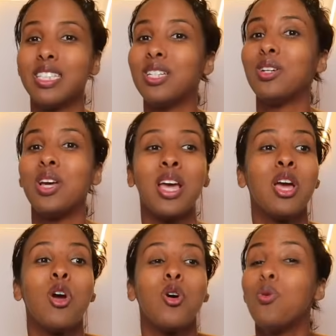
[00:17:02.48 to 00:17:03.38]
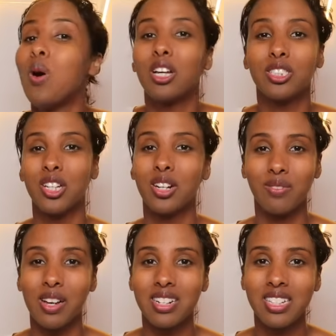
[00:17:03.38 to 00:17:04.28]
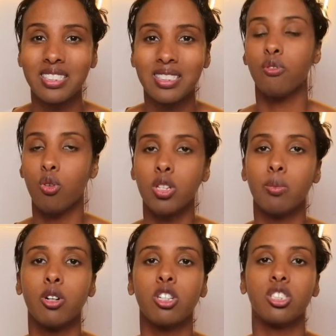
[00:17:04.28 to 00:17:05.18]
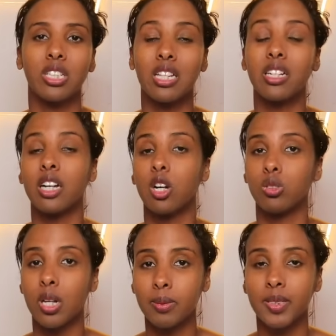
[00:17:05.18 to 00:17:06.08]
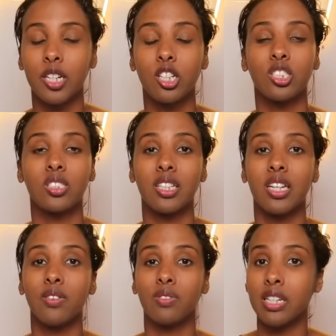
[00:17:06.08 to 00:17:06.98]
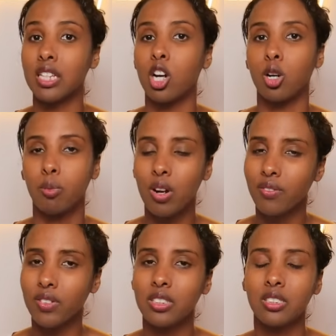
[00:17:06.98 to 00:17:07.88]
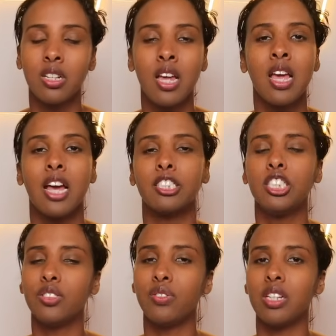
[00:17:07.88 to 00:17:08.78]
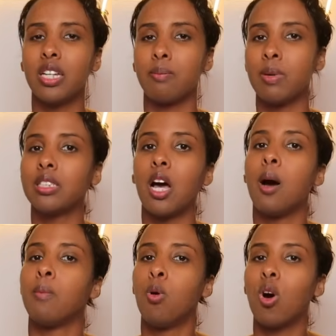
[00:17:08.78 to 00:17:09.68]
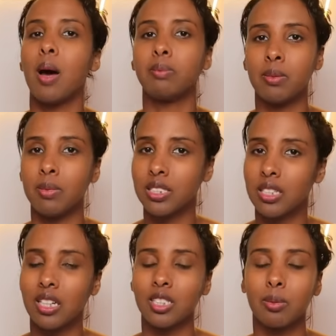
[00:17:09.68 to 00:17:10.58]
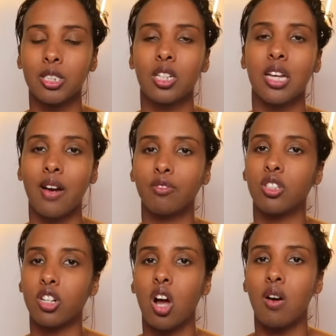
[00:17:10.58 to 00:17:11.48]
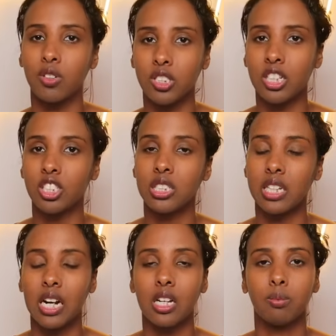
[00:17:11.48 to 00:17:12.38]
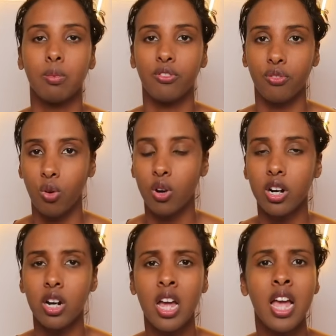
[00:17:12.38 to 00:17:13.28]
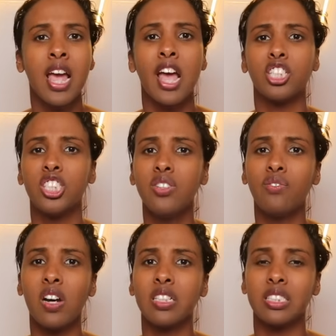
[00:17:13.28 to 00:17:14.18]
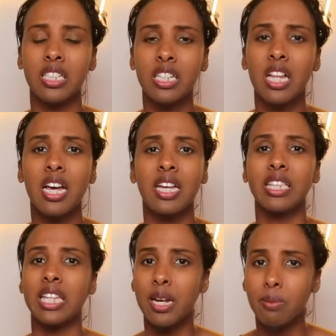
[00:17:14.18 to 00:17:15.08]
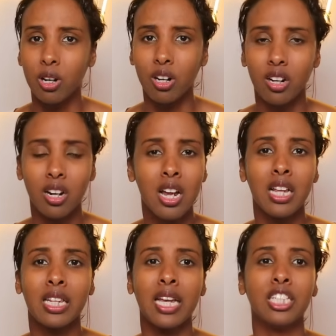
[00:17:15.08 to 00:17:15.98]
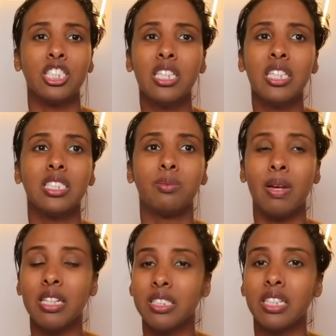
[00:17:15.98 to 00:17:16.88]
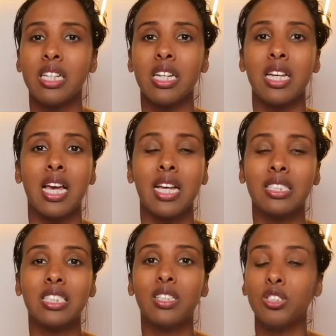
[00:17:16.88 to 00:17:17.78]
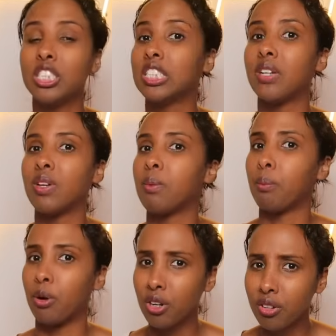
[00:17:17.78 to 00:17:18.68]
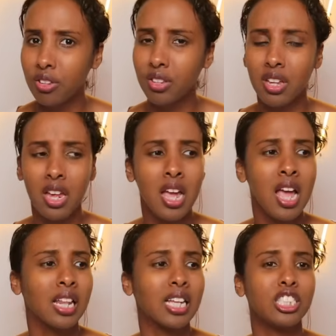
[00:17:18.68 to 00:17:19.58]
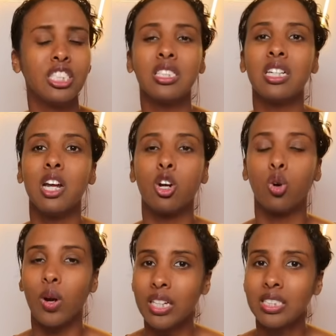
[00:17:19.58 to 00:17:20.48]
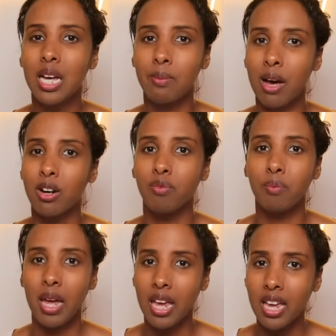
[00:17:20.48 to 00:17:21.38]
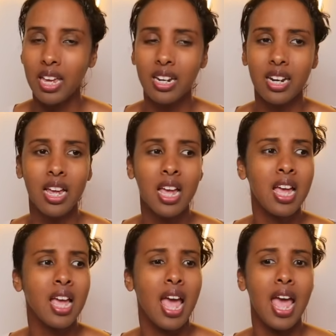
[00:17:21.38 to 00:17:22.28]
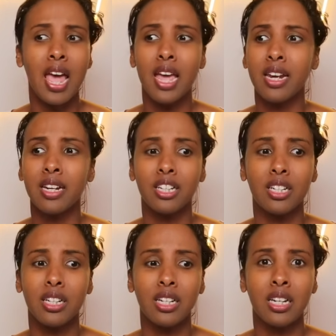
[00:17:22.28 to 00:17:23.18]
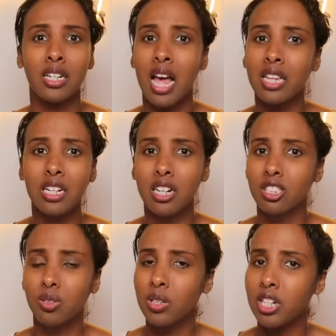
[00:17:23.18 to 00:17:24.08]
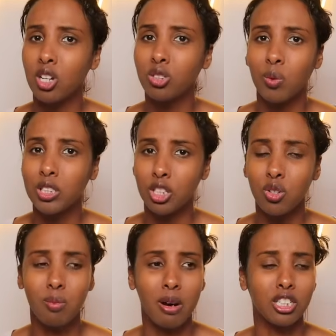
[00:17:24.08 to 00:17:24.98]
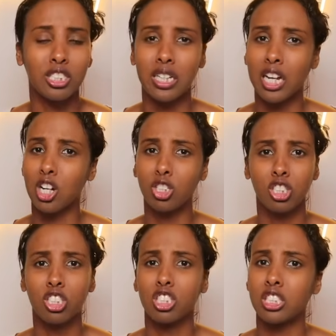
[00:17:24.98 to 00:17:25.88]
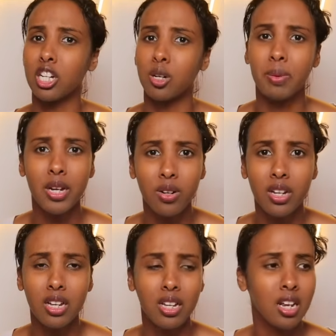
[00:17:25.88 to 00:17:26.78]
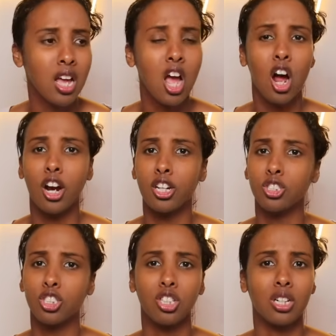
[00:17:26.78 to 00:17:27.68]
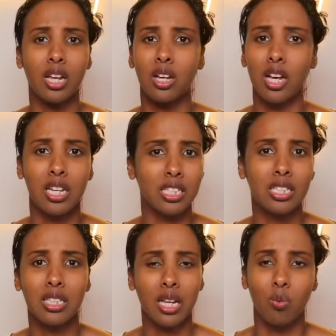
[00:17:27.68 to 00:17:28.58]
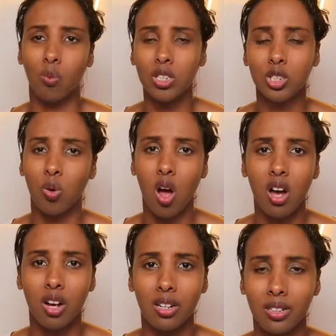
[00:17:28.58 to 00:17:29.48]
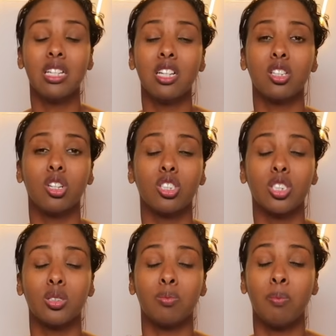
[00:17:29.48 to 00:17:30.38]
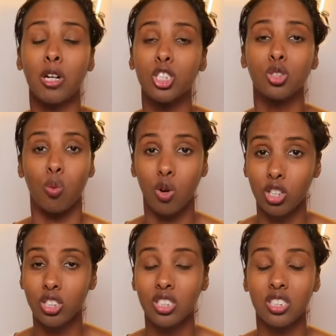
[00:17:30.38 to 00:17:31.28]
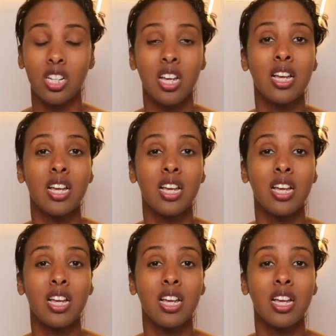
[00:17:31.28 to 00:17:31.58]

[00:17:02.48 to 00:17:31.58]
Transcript: see who else could have done it? Before the murders, Elena goes upstairs to give Lila her breakfast, and she's feeling a bit more optimistic, especially after their conversation the night before. And she finds Lila in labor. Like she is basically, it's as if she's giving birth. Like she's in a crazy amount of pain. And Elena doesn't really know what to do about it. She's like, "Are you sure it's not your period? Are you sure like like what's wrong?" Lila looks much worse